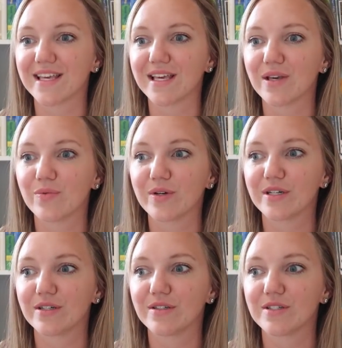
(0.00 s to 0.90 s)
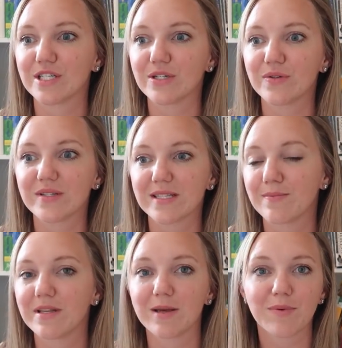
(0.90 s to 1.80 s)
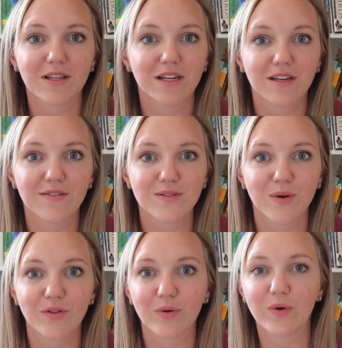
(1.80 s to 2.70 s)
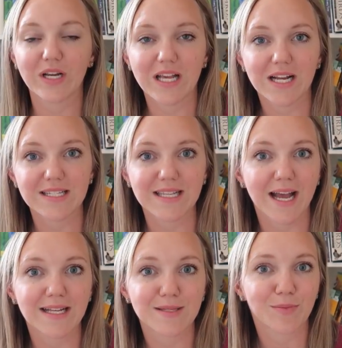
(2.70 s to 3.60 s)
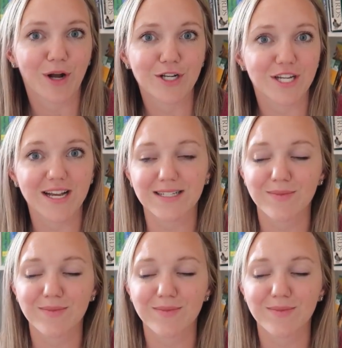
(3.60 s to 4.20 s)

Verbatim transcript: he will do some manipulatives while they're working on a science project.